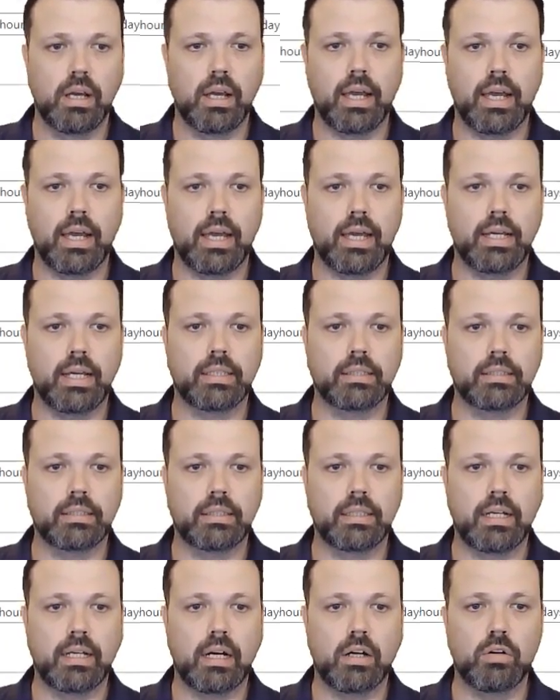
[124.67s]
and
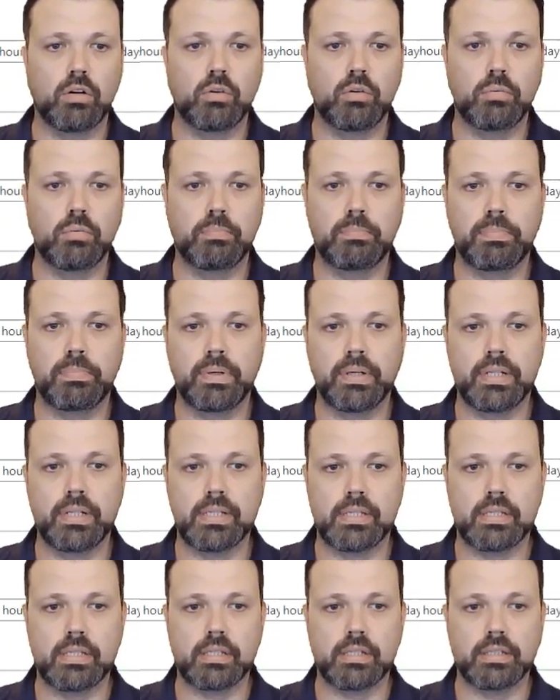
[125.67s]
now please
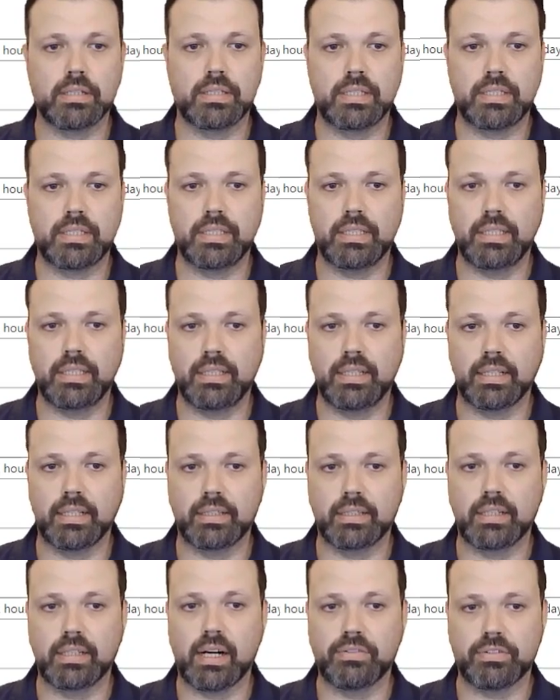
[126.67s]
see
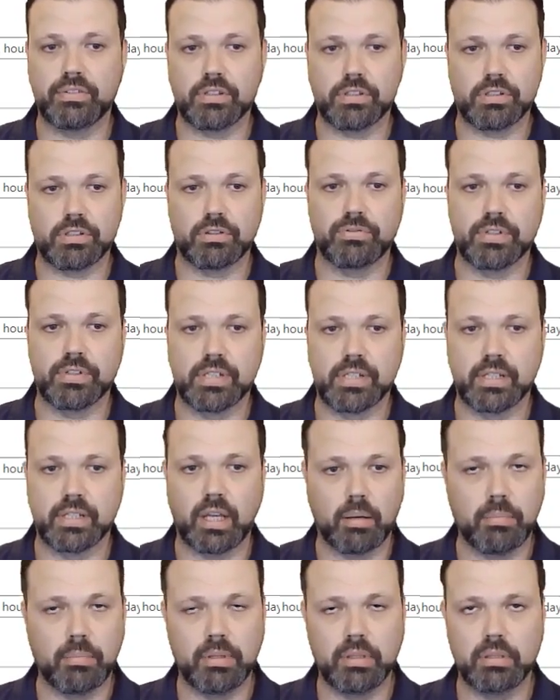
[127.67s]
that Kafka Surface
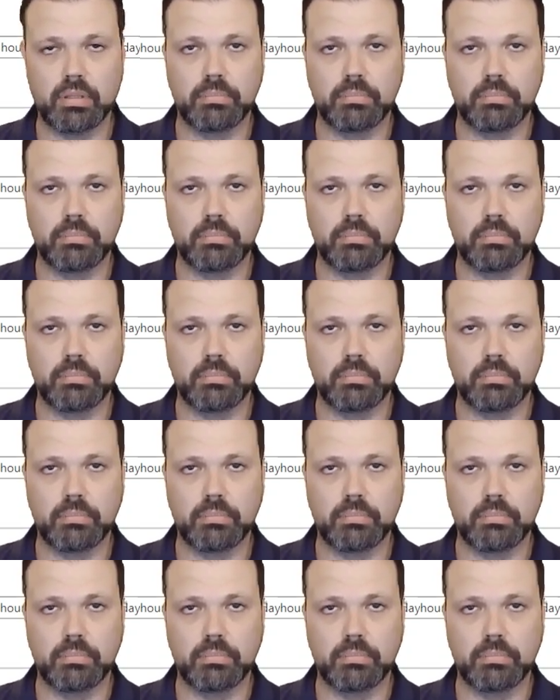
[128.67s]
enabled,